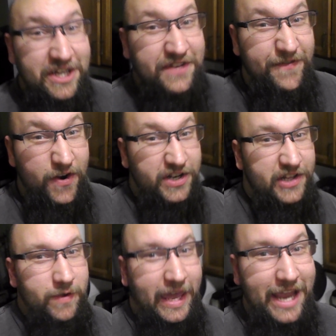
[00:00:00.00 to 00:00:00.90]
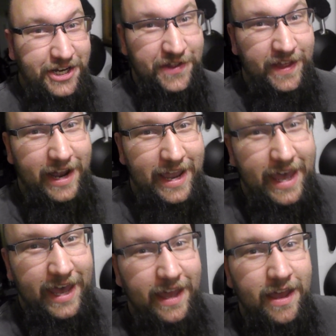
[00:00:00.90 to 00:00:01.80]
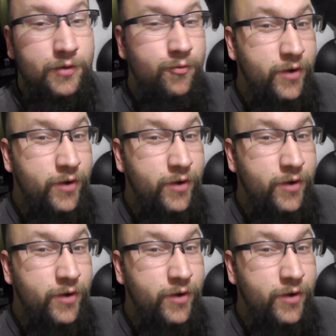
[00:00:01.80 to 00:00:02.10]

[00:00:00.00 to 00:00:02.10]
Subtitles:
this first location that I hit was